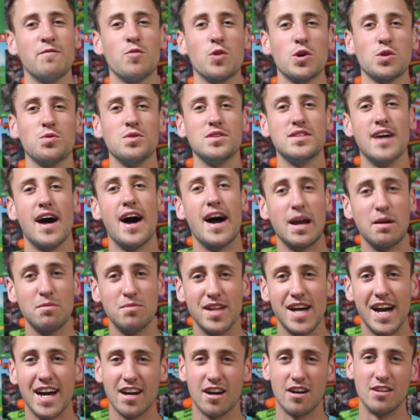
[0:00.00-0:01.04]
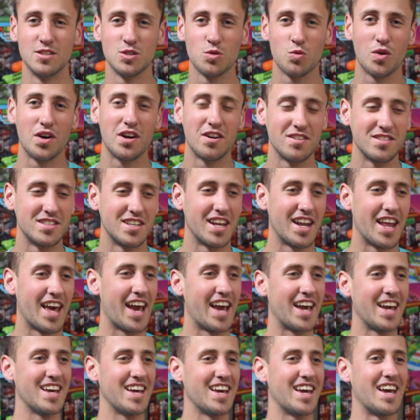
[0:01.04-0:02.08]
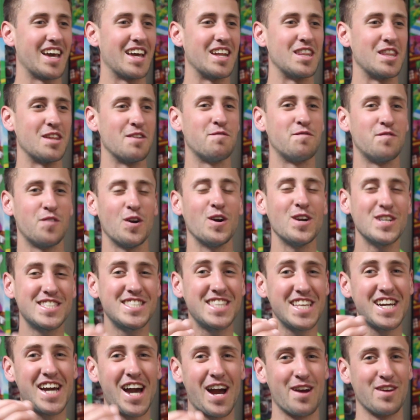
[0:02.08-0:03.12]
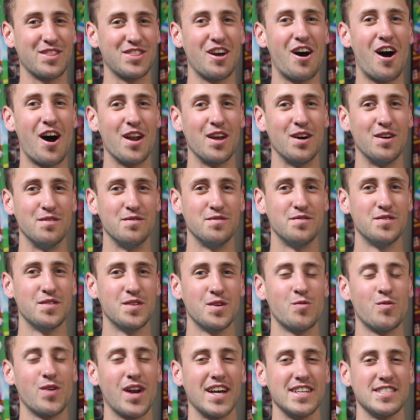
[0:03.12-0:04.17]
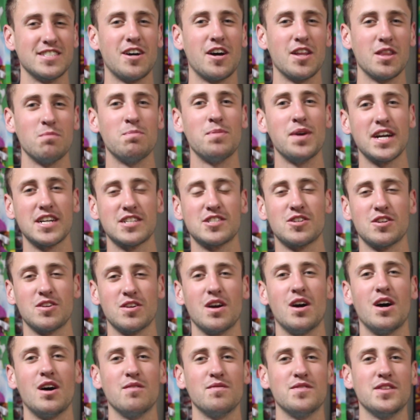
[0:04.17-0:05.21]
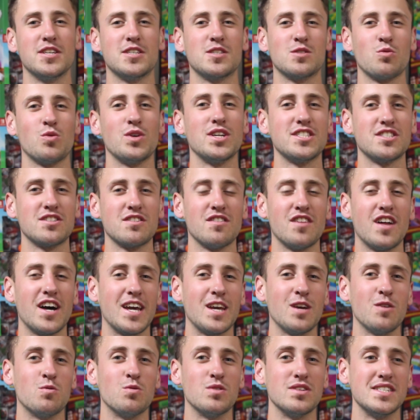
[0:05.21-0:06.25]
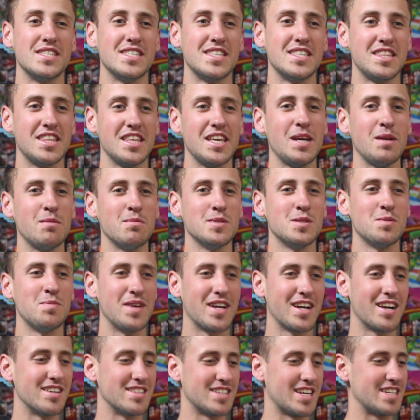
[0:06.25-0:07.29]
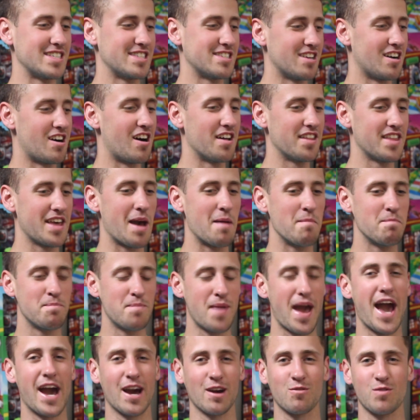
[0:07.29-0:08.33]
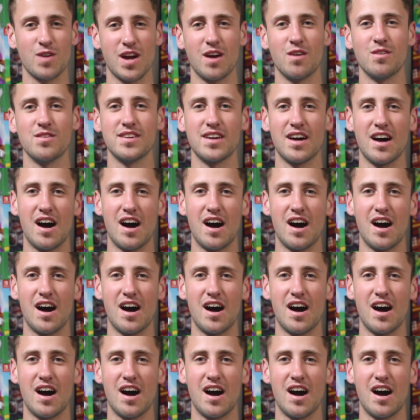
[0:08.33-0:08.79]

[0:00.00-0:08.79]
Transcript: and forth with Time Lag on Twitter today, and the first thing I thought of when I saw the picture of the Switch Lite was themes, because I saw that background